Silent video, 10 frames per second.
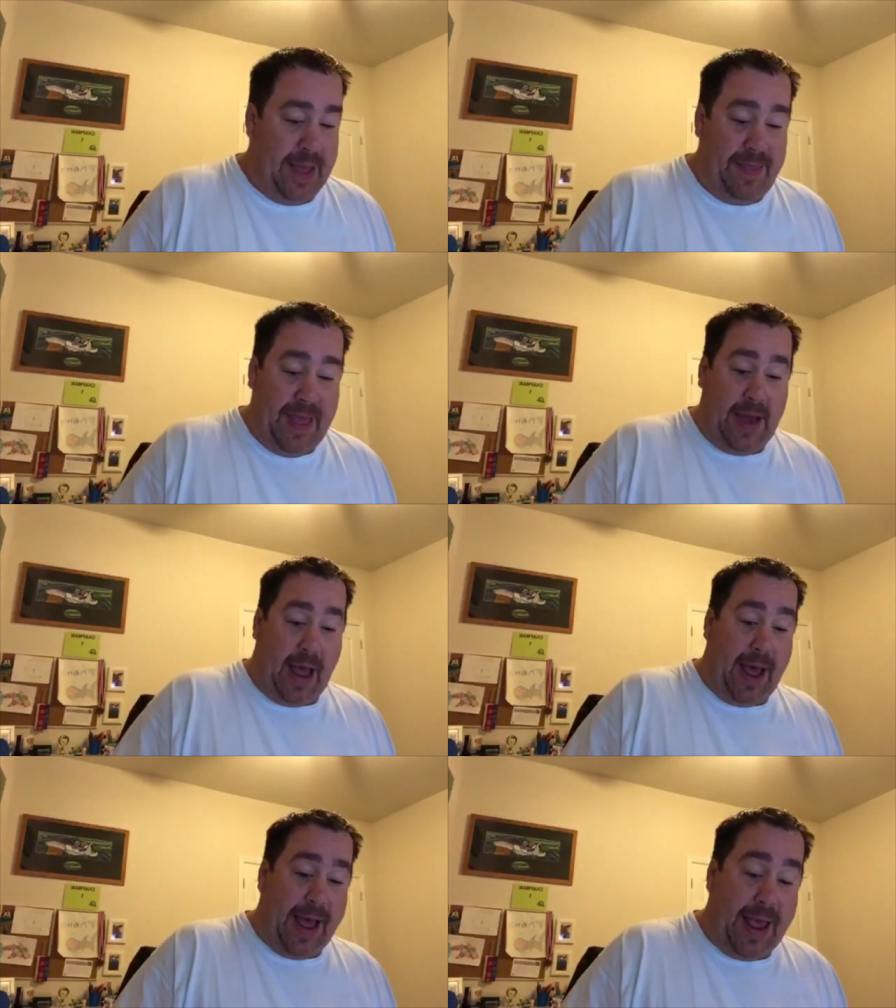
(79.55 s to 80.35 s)
And then
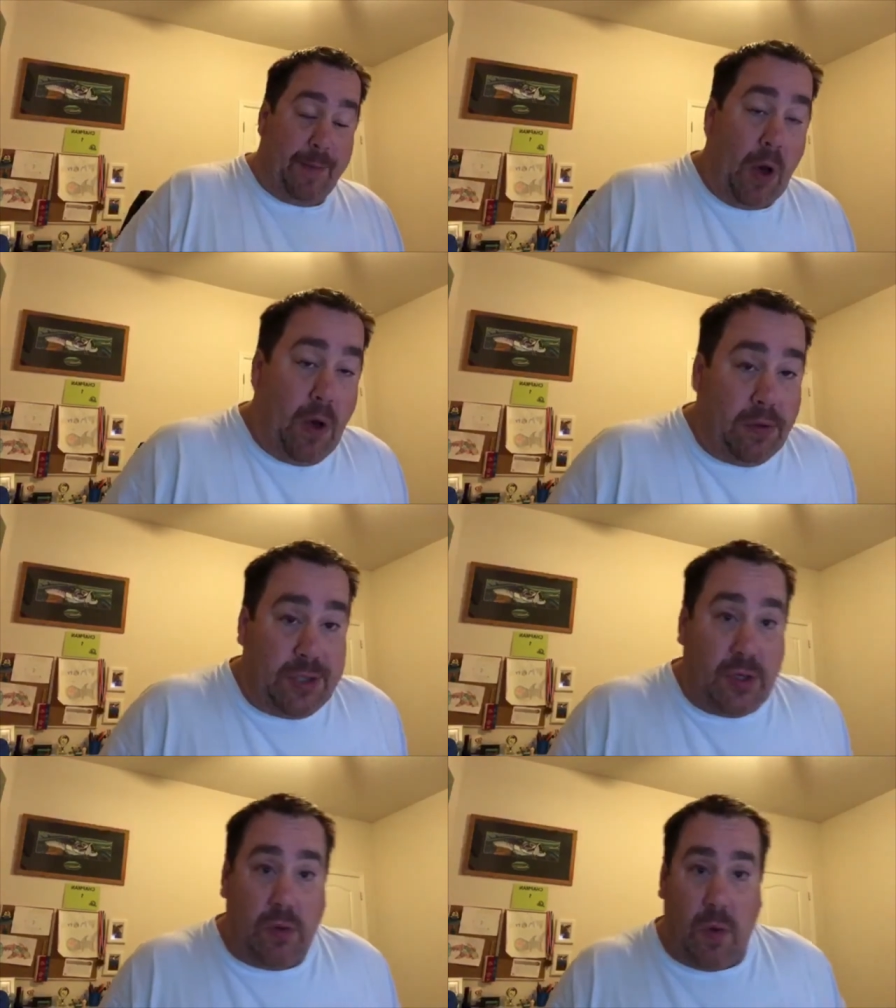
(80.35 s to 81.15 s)
I am
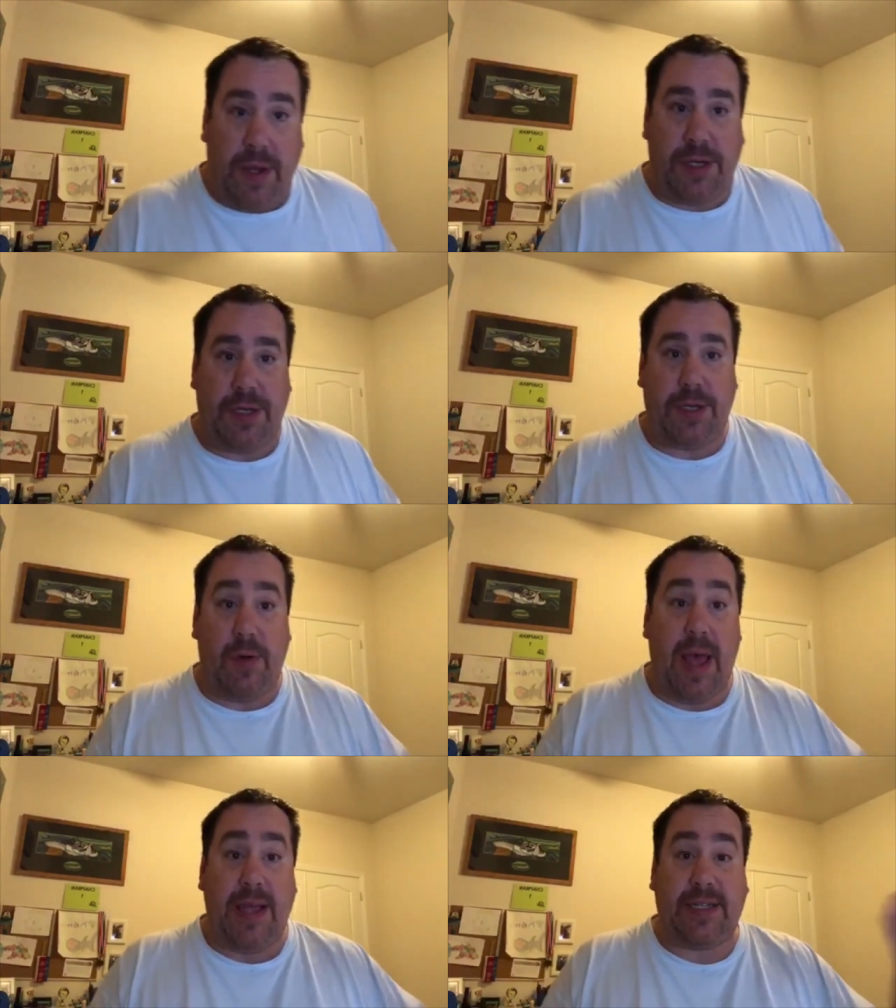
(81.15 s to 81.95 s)
also going to
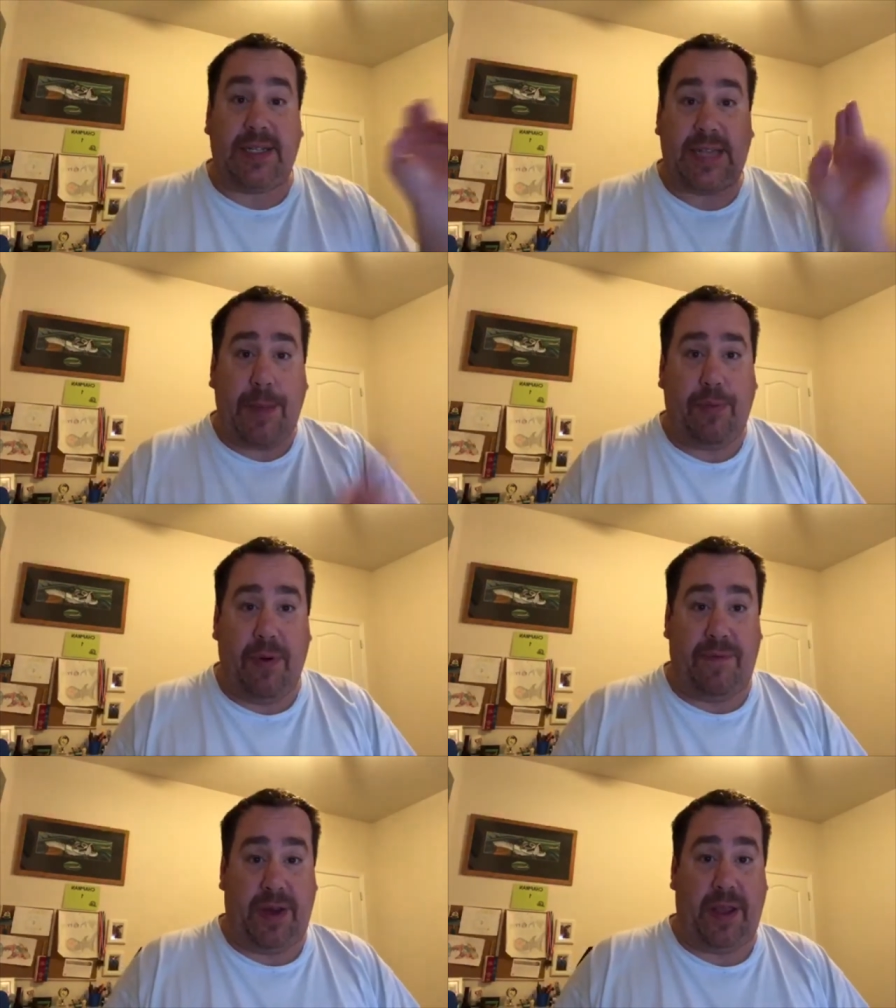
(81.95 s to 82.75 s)
do a
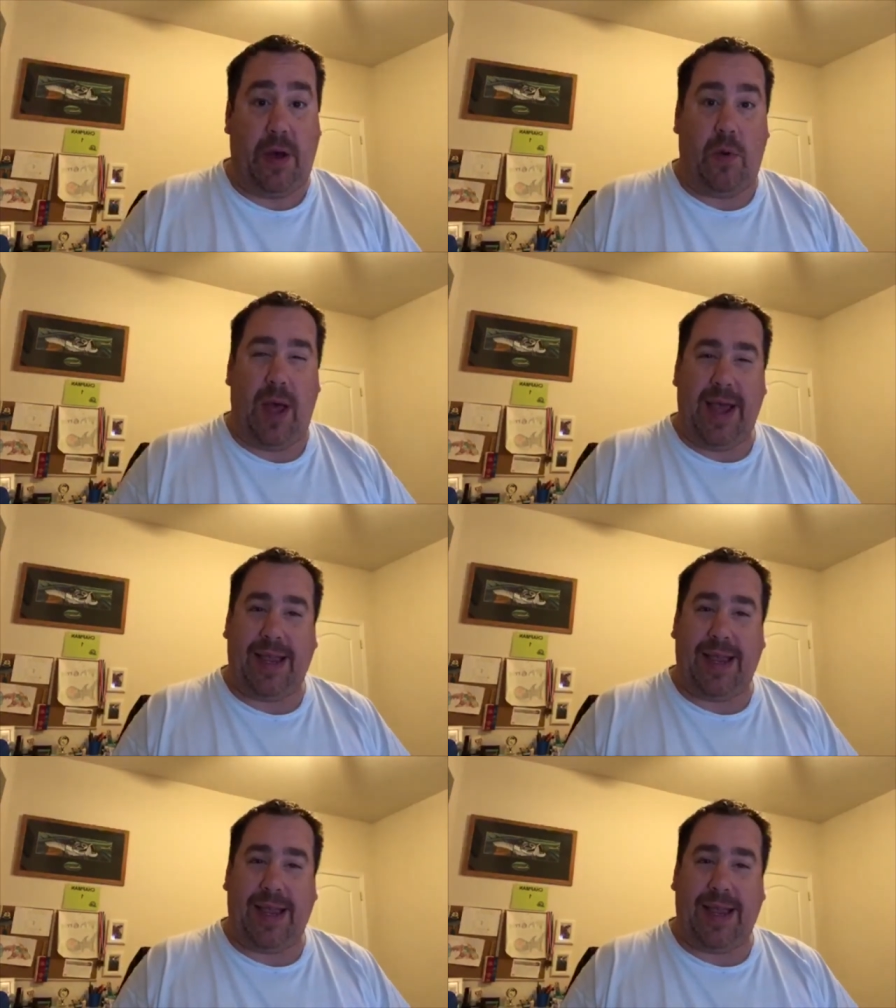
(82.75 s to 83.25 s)
separate video.